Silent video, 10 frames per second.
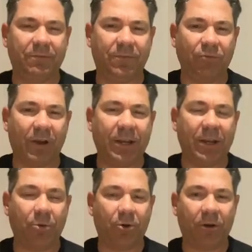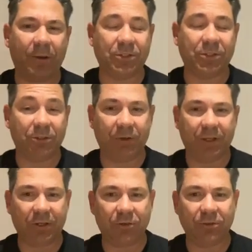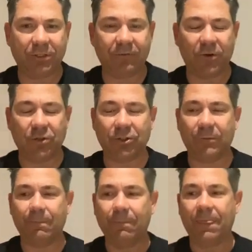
radio programs, just doing an acoustic version.